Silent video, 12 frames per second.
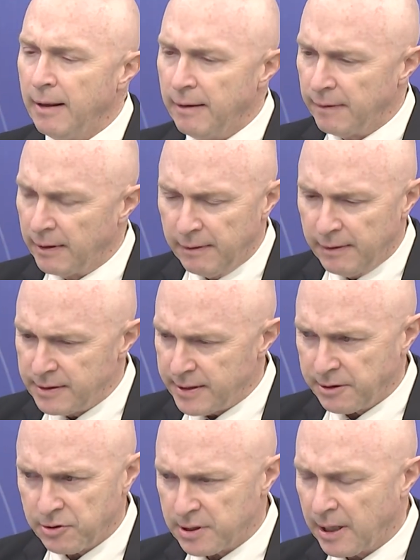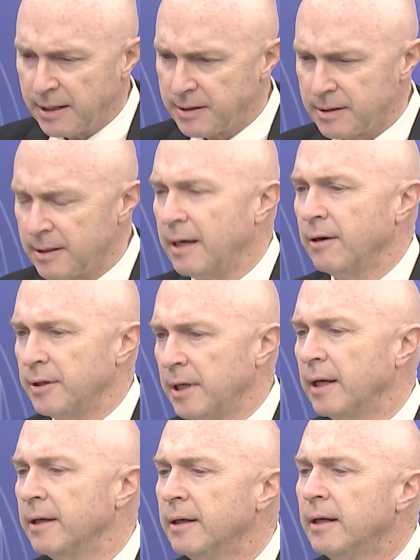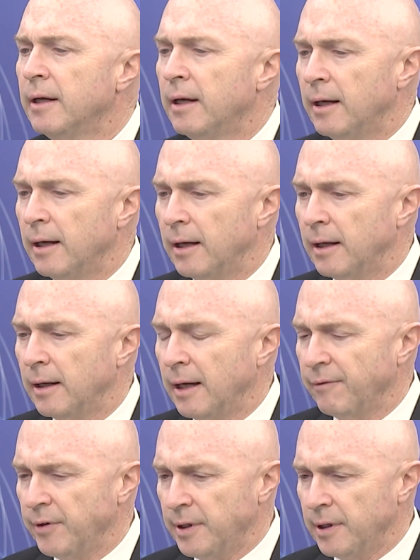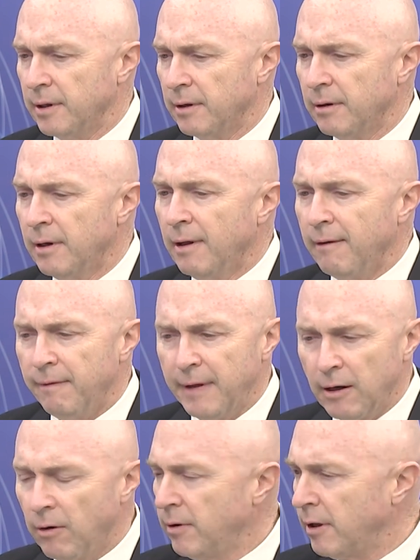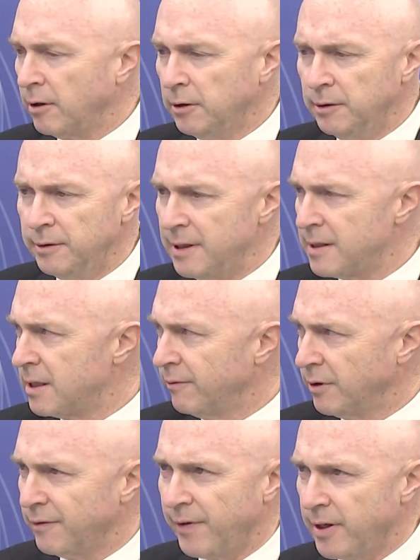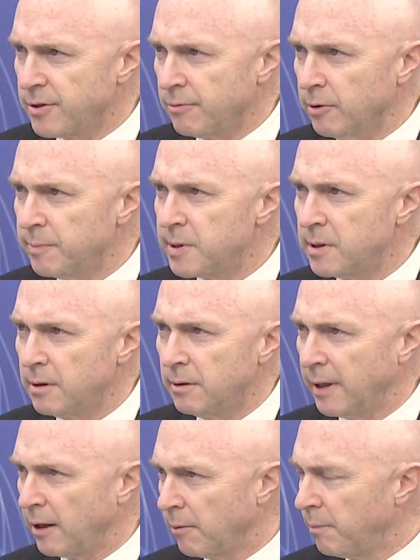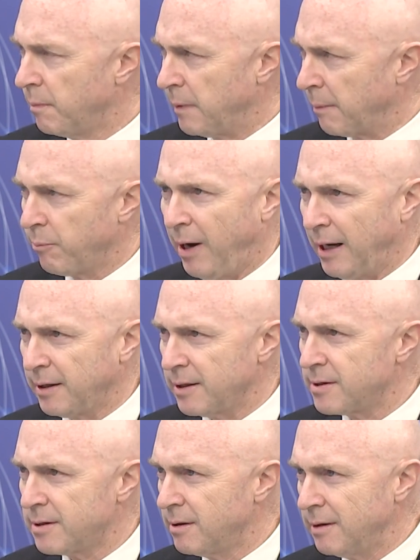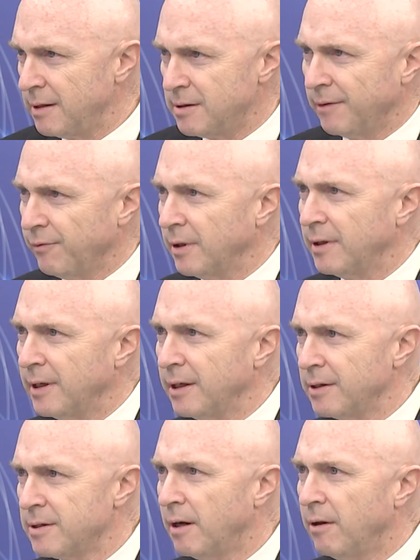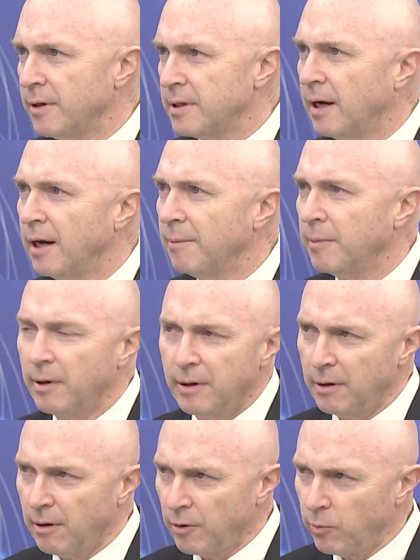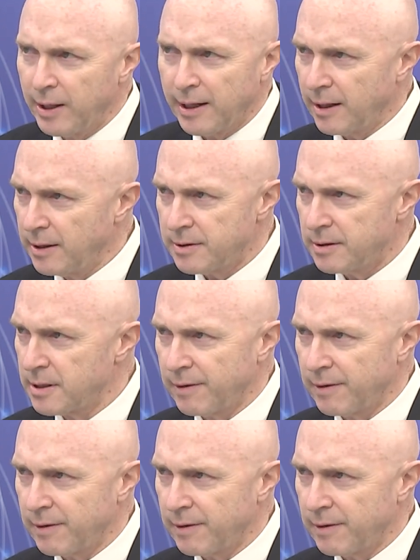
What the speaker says: these exercises that are done every year, they don't include these civil defense groups that practice these different things all the time, on the weekends and